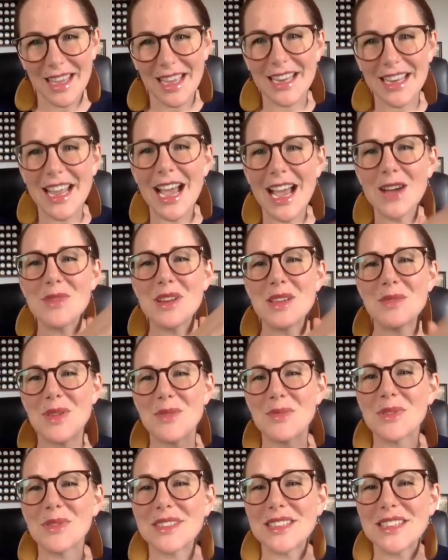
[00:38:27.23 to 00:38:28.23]
And how many
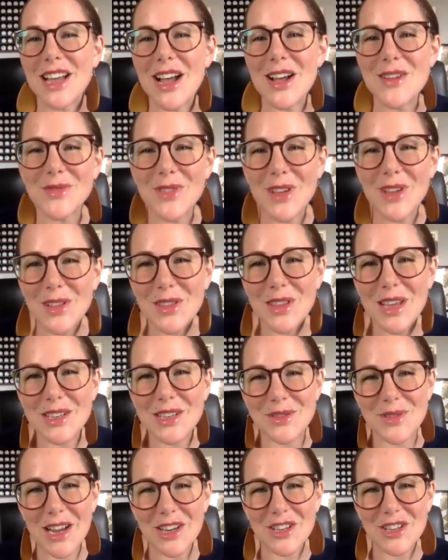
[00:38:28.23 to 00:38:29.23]
people did not follow that
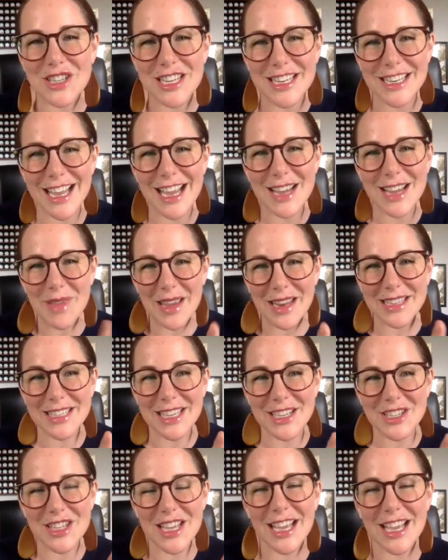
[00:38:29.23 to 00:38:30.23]
direction? I paid
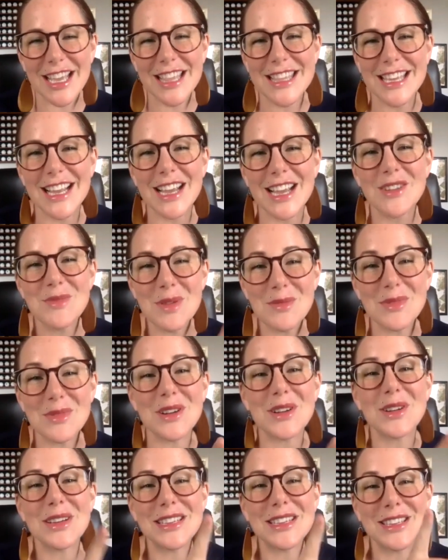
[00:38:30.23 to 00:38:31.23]
attention to that. And then I
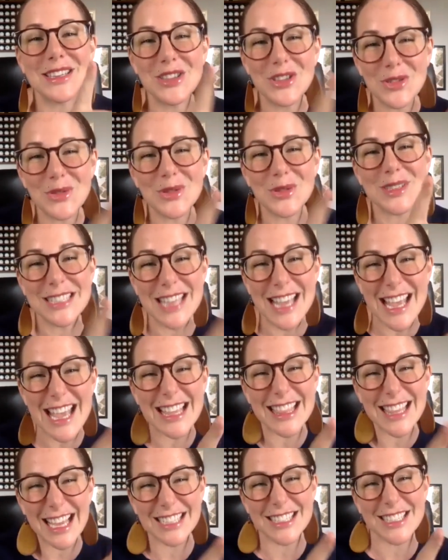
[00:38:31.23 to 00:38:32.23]
remember you
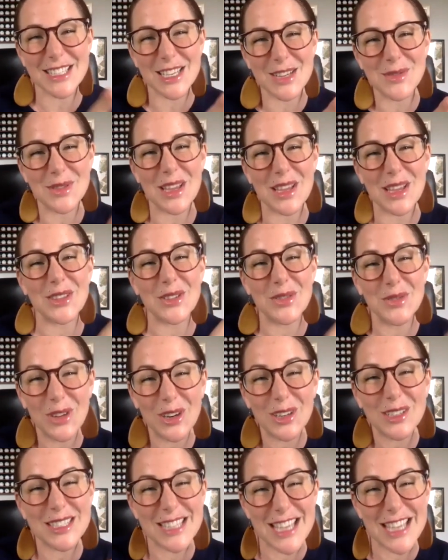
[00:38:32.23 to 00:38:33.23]
saying that to someone, like, the
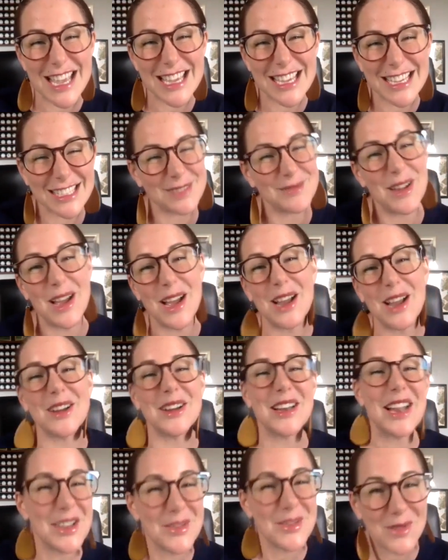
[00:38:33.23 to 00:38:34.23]
first thing is I'm not
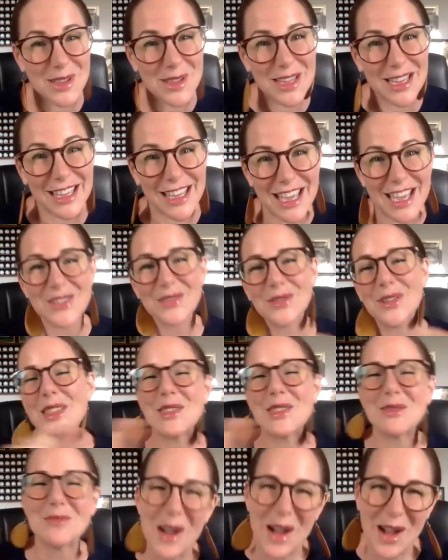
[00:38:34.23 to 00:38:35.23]
hiring anyone that can't
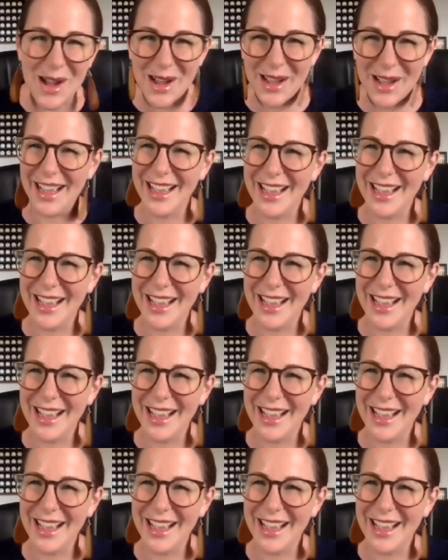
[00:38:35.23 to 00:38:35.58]
read the book.